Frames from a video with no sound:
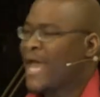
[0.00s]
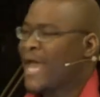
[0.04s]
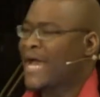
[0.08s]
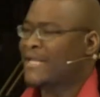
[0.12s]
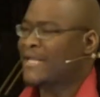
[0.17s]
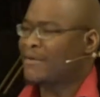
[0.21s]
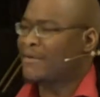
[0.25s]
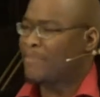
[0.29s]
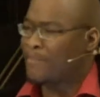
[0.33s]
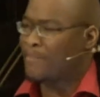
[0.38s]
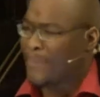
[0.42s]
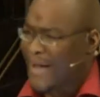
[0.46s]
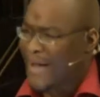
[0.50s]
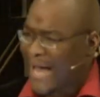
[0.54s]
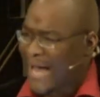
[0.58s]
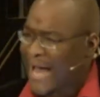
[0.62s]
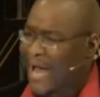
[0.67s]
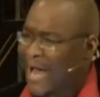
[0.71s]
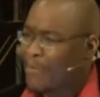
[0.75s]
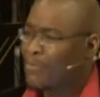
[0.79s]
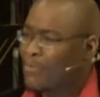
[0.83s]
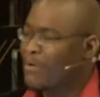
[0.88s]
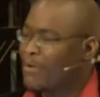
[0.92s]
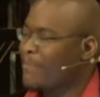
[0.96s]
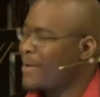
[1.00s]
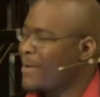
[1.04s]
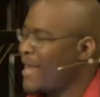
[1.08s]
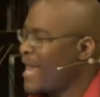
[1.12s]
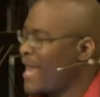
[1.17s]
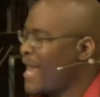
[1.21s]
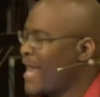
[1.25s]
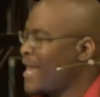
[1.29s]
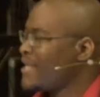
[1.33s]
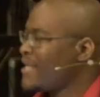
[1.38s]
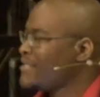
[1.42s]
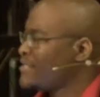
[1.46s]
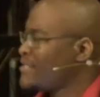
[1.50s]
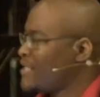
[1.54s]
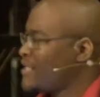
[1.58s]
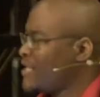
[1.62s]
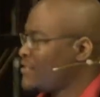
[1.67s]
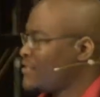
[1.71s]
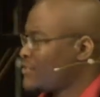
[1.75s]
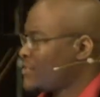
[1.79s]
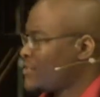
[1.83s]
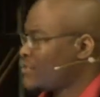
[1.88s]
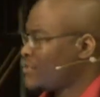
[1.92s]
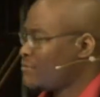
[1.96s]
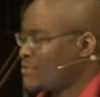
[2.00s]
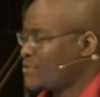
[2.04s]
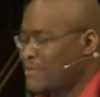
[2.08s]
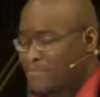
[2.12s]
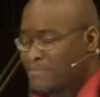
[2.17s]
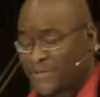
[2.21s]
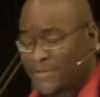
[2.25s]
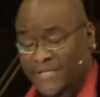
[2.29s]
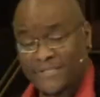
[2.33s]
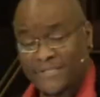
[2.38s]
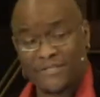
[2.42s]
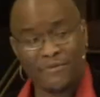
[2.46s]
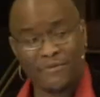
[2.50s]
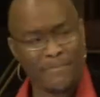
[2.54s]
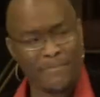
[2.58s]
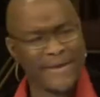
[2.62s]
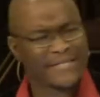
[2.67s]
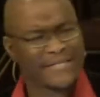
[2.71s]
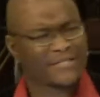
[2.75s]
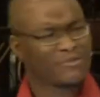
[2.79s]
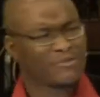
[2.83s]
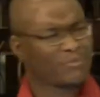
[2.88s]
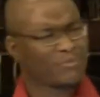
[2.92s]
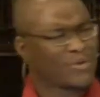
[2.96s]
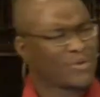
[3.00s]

And the power behind Jesus, Jesus' message